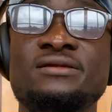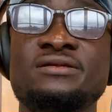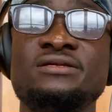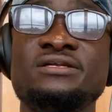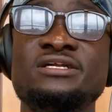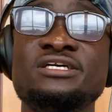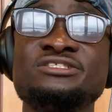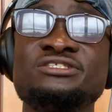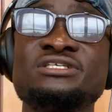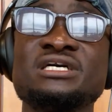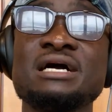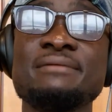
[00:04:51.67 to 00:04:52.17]

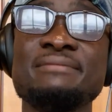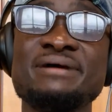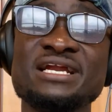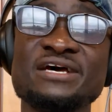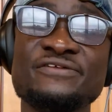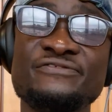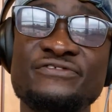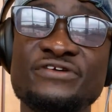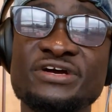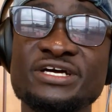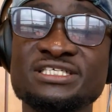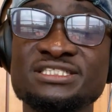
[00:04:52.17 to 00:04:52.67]
Let's talk about
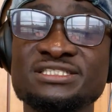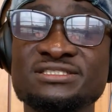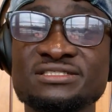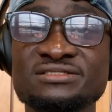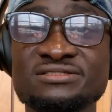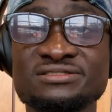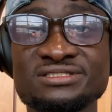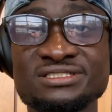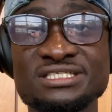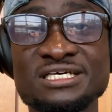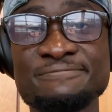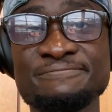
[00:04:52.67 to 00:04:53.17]
the
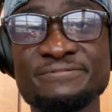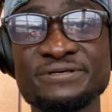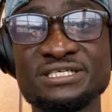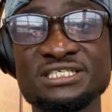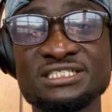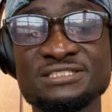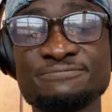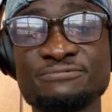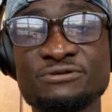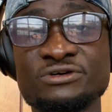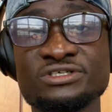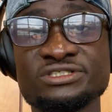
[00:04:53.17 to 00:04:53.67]
first step in
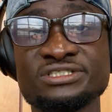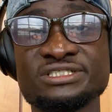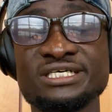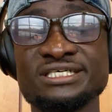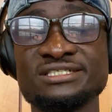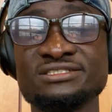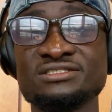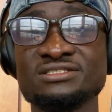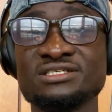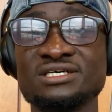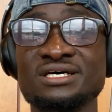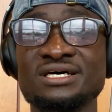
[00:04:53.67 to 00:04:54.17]
this
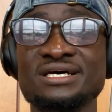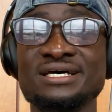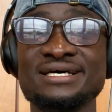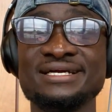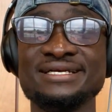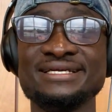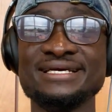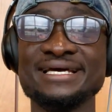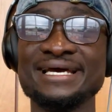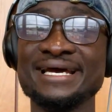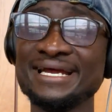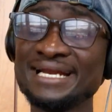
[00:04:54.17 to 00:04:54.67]
process.
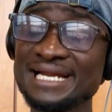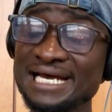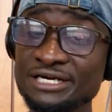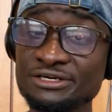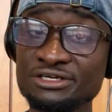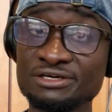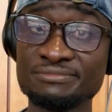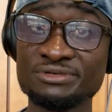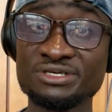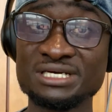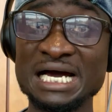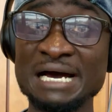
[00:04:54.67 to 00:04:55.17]
The
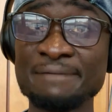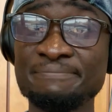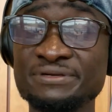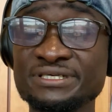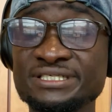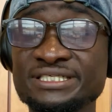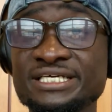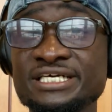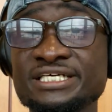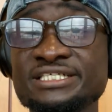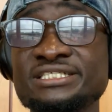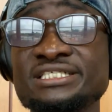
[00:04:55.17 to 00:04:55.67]
NIW
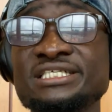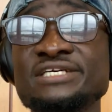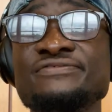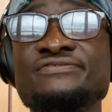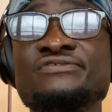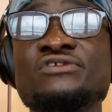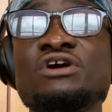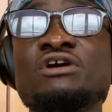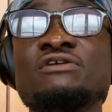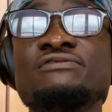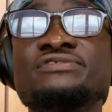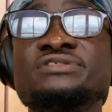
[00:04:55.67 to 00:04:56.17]
application
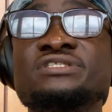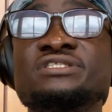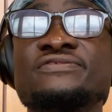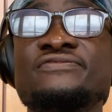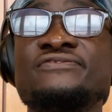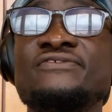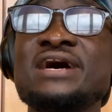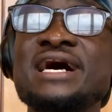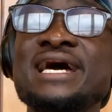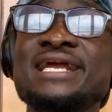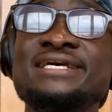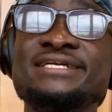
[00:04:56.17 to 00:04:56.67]
involves
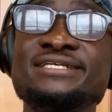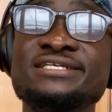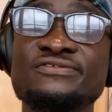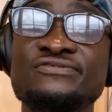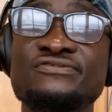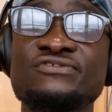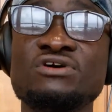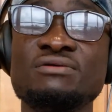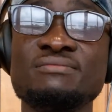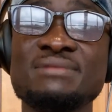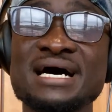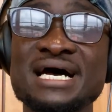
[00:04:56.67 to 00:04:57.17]
filing the
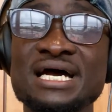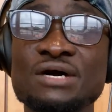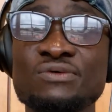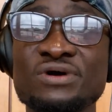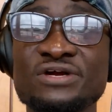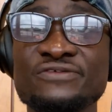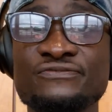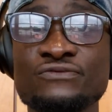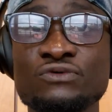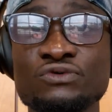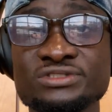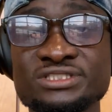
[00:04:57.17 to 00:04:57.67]
Form
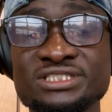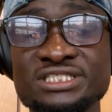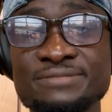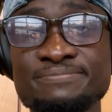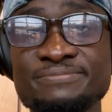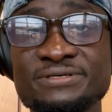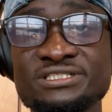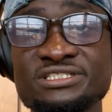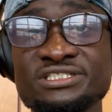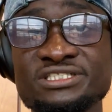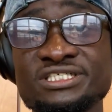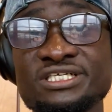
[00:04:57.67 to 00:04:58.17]

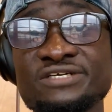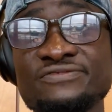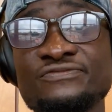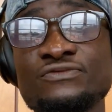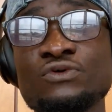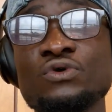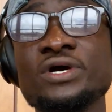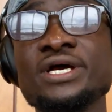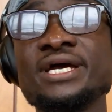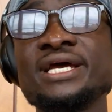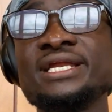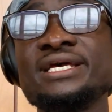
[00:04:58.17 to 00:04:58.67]
I-140 petition
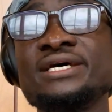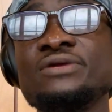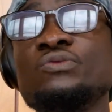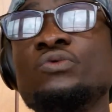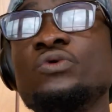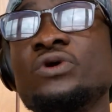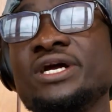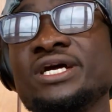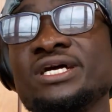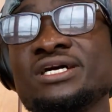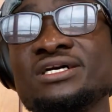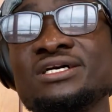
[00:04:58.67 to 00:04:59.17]
for alien
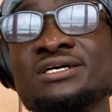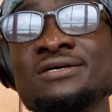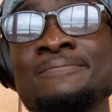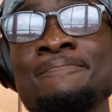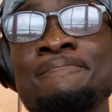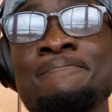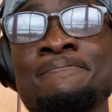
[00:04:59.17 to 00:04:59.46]
worker